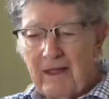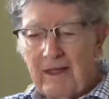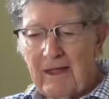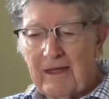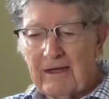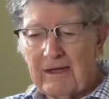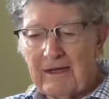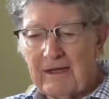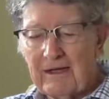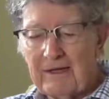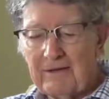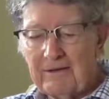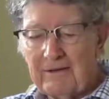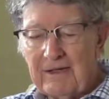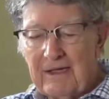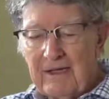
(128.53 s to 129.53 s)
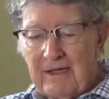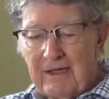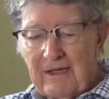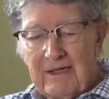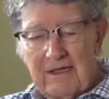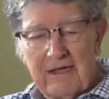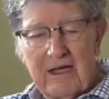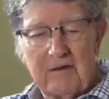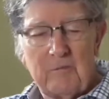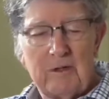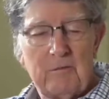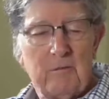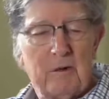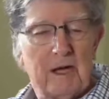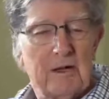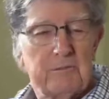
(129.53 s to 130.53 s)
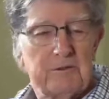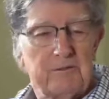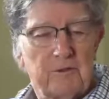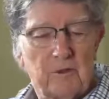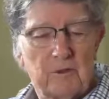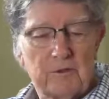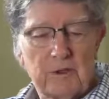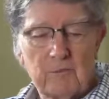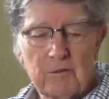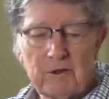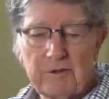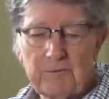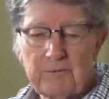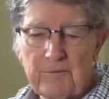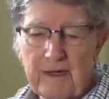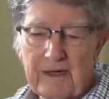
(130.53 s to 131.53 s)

And he gave me Bob's phone number,